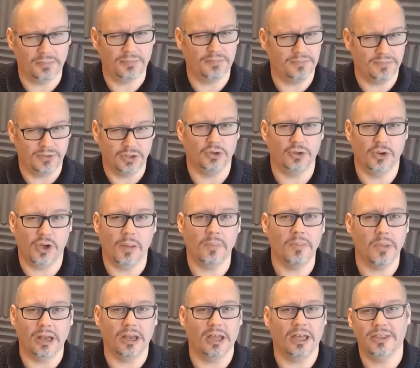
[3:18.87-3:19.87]
I'm sure
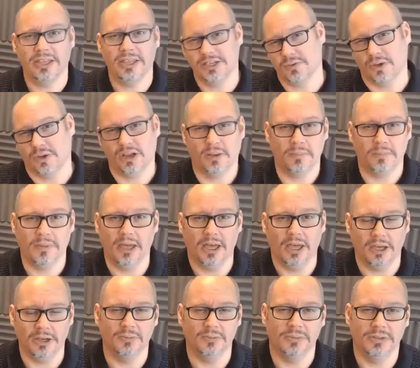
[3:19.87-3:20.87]
I'm not like this when I'm
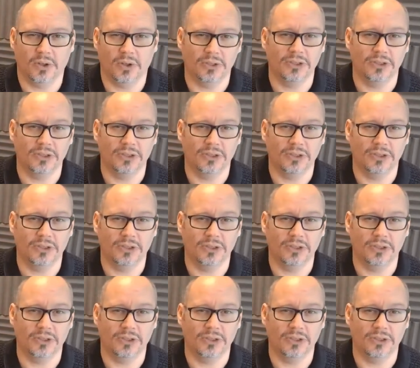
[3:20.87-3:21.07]
at home